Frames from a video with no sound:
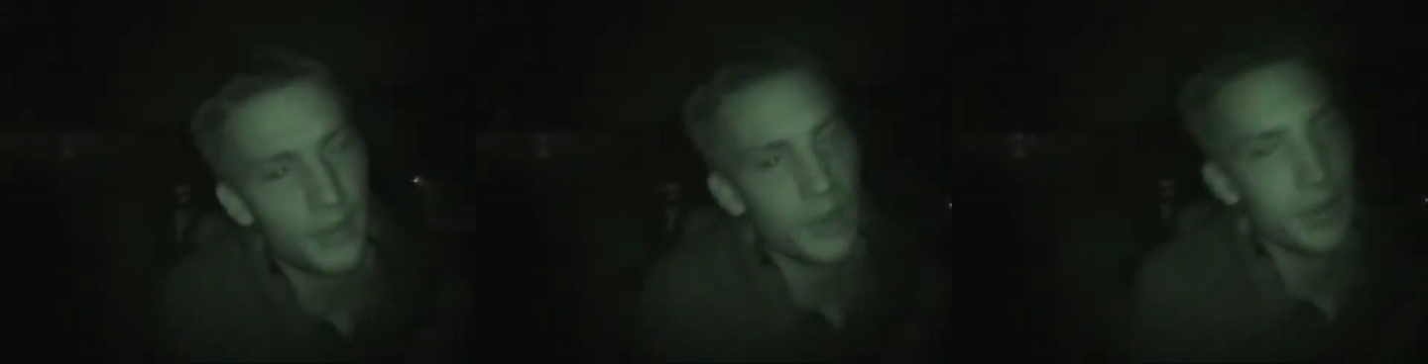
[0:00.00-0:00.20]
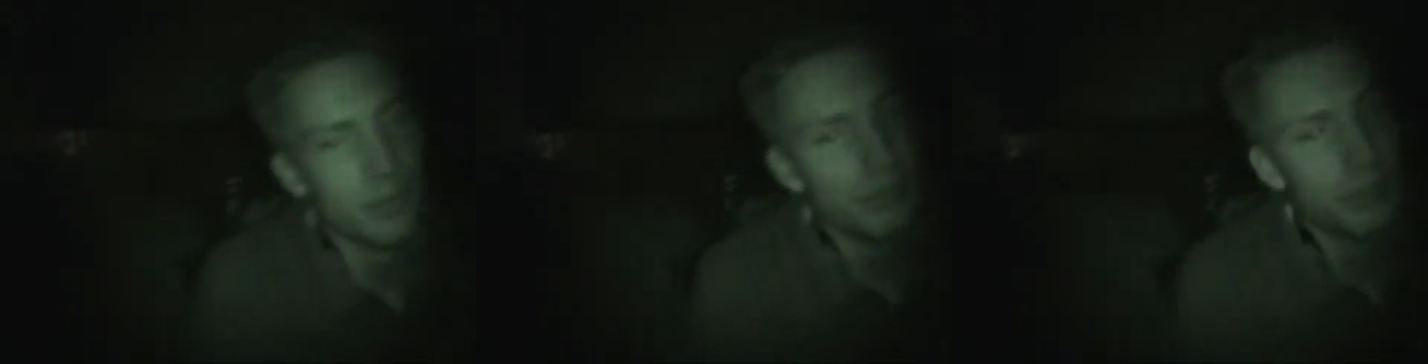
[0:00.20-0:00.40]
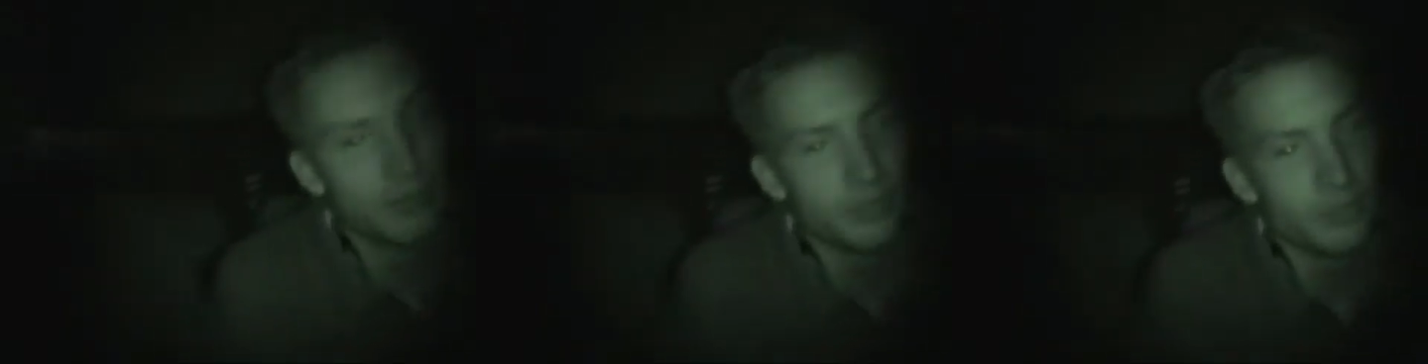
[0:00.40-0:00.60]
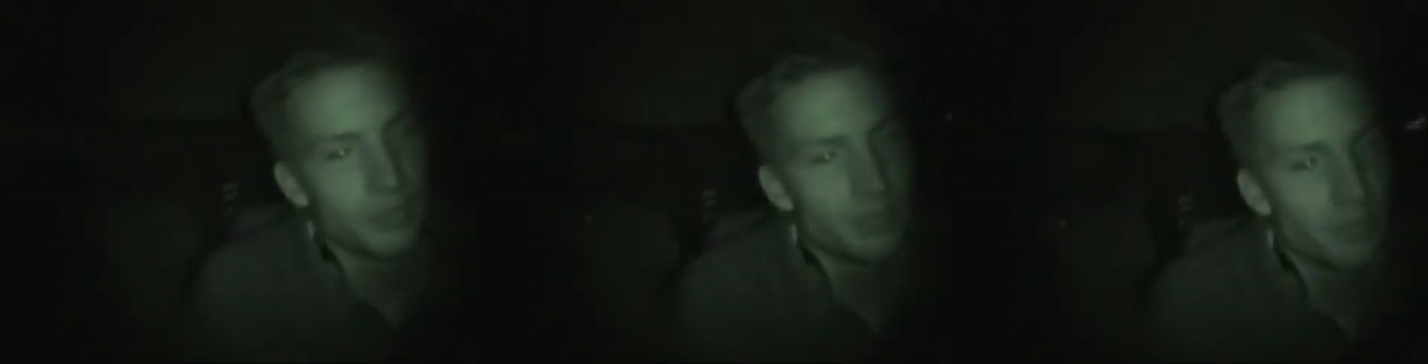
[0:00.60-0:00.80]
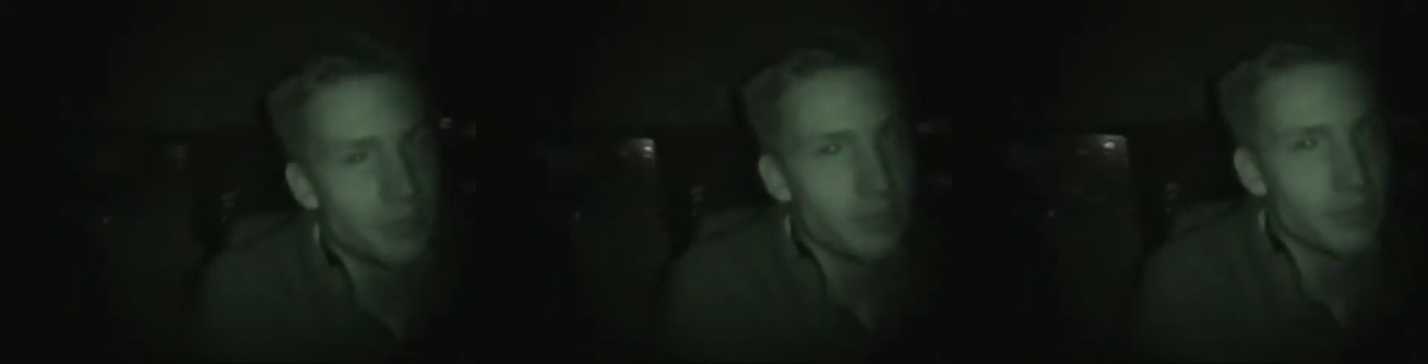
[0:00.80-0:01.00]
Nothing. But you
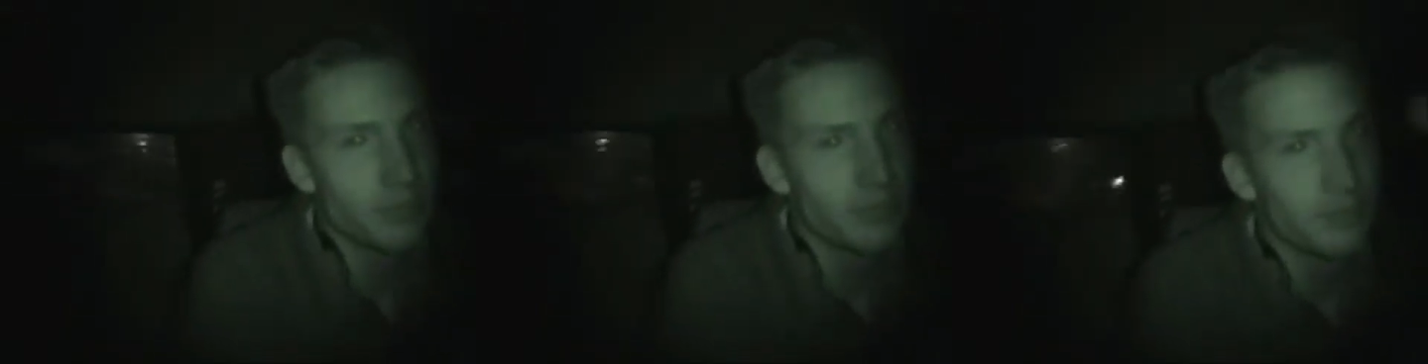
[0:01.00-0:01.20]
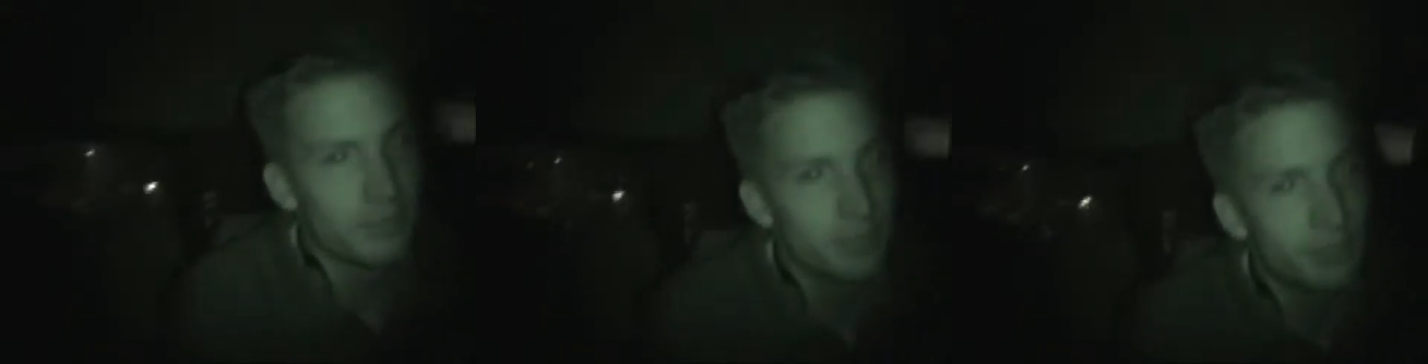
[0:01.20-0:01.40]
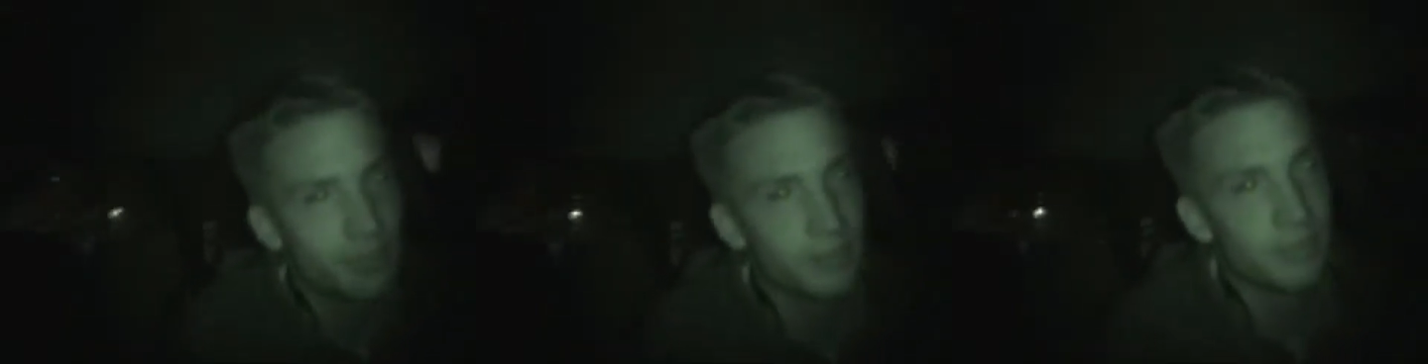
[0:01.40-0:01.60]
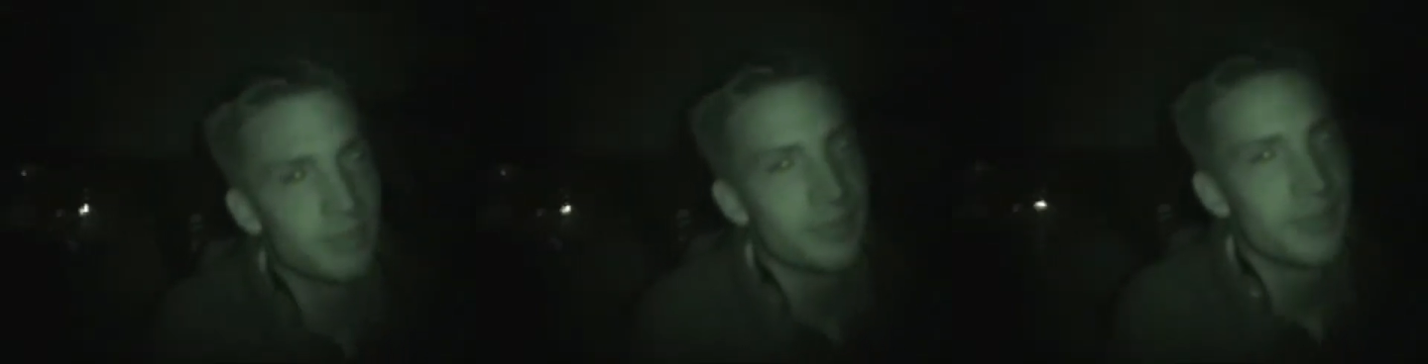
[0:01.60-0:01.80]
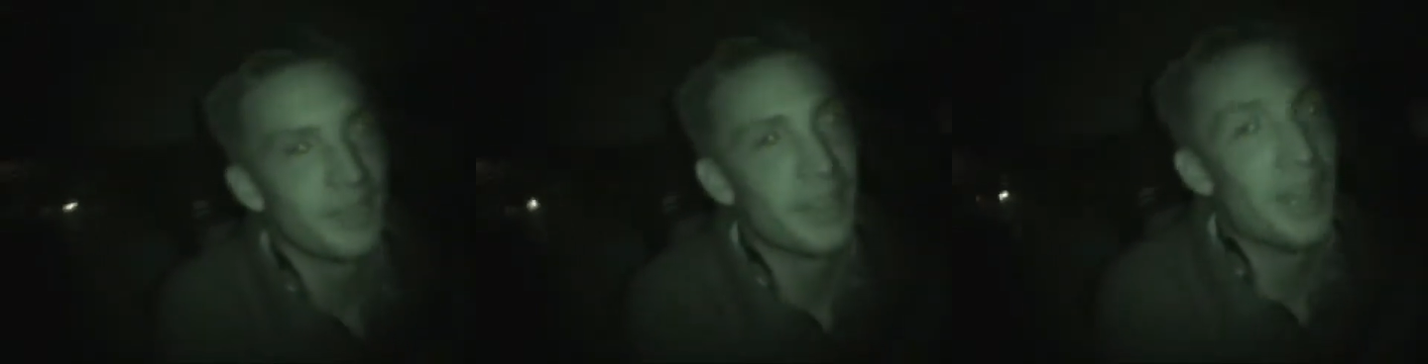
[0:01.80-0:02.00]
guys have anything to
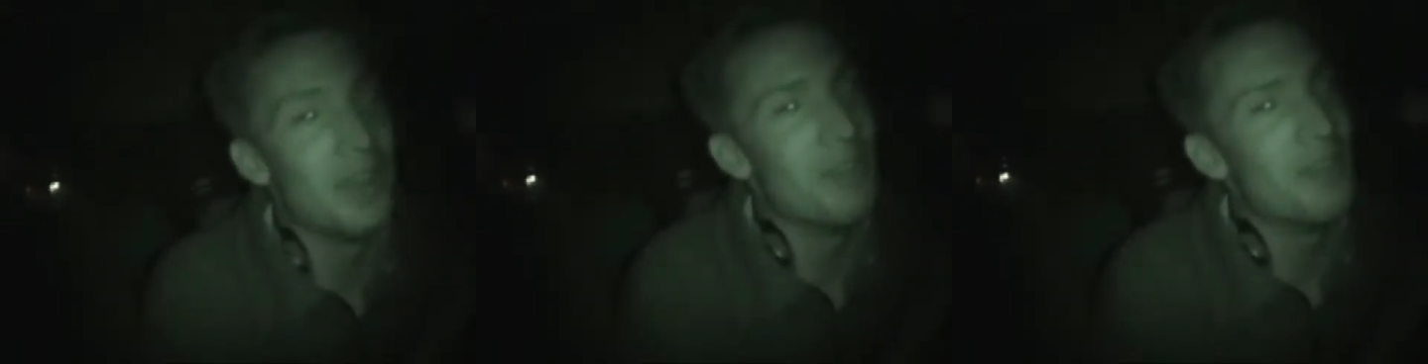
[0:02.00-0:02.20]
confess?